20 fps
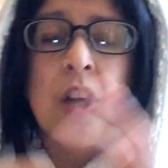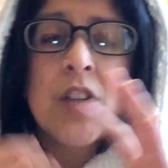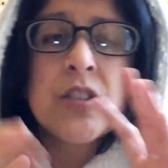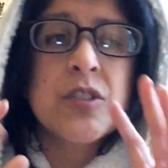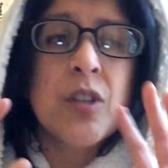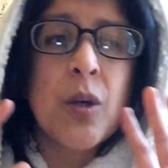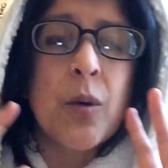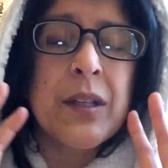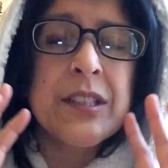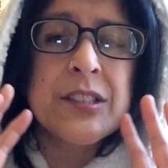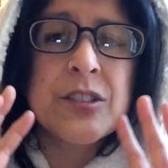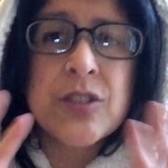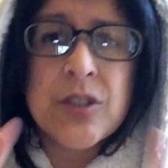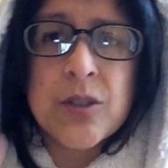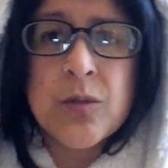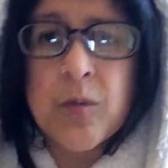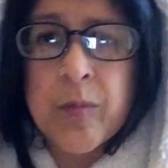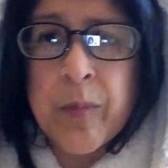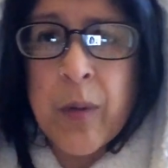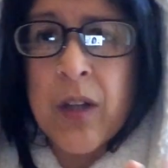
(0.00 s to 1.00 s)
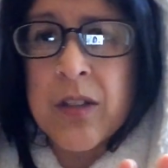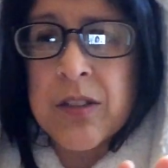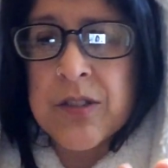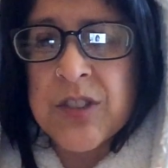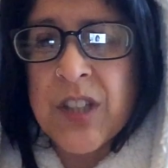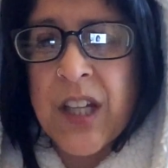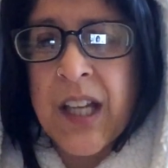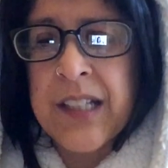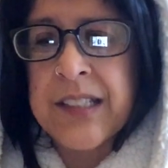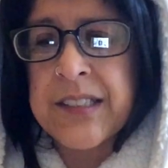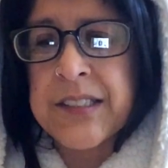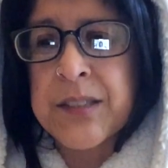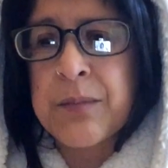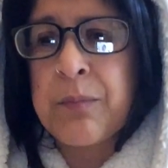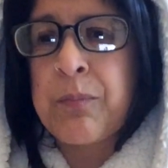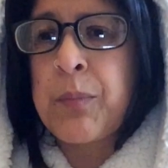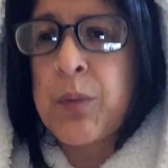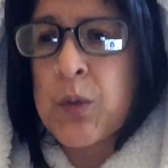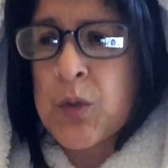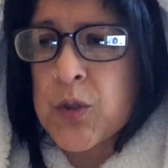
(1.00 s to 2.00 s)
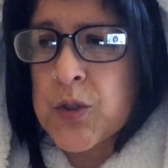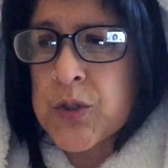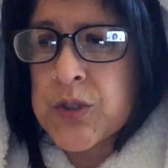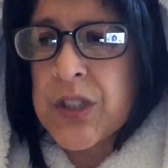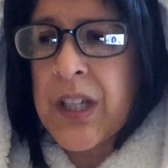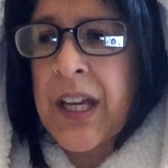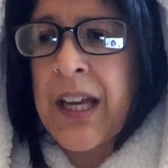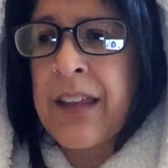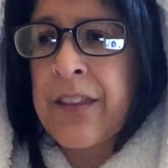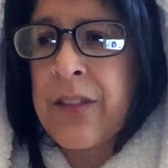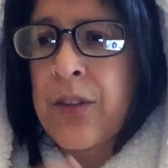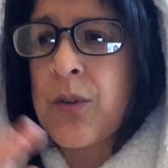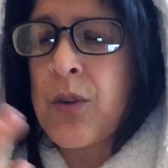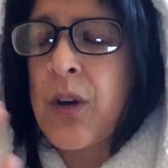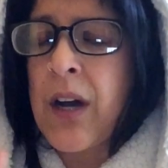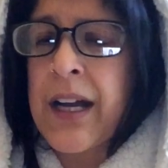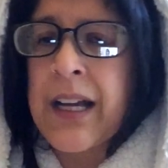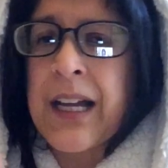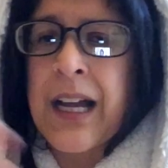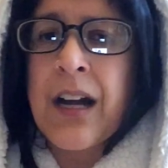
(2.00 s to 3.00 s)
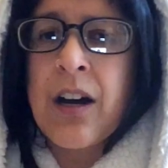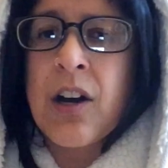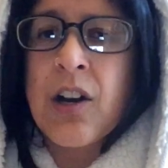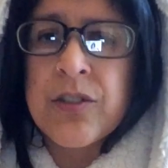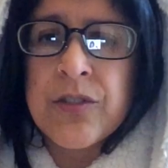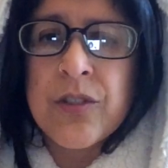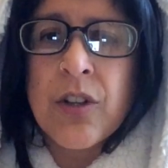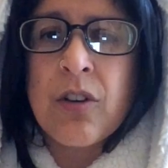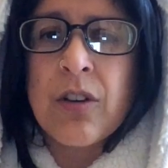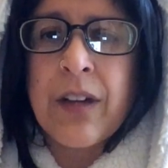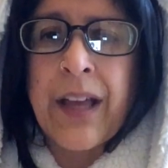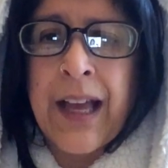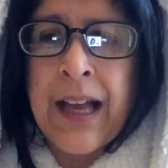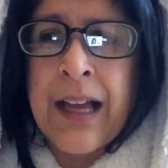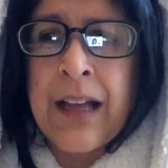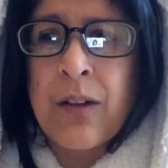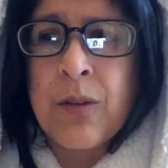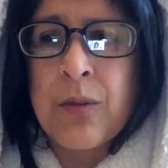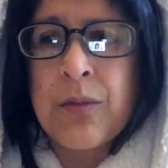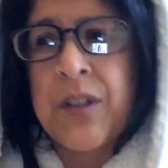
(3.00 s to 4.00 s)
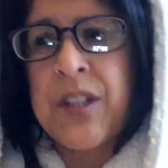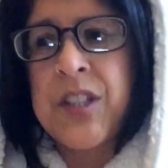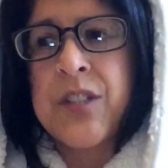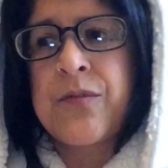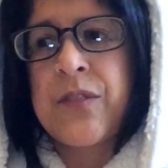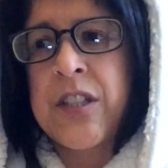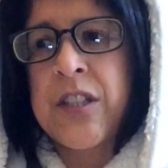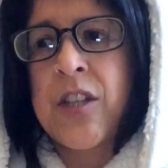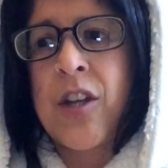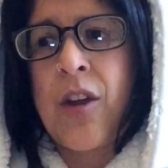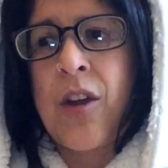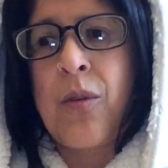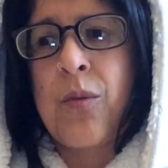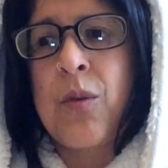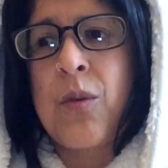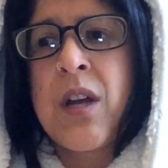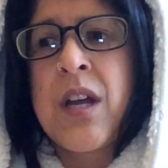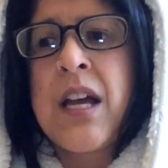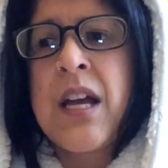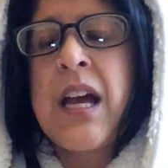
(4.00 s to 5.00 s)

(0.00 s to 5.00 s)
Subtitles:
So I do apologise, but I thought I can't not get out this video.